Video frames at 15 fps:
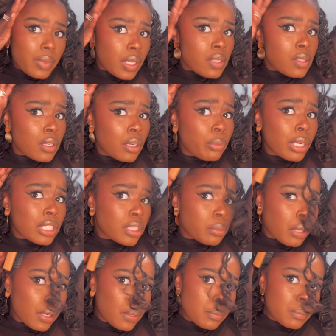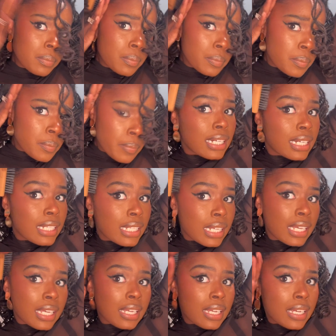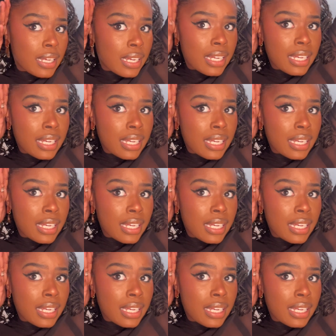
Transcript: Just gonna brush them up. Luckily,